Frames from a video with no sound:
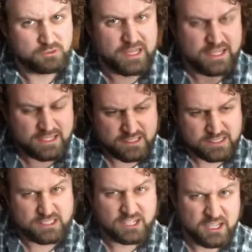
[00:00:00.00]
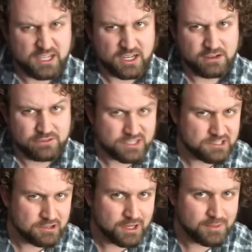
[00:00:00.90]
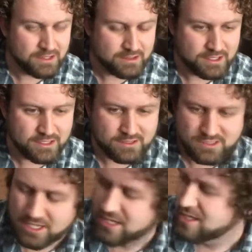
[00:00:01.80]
ways of describing things,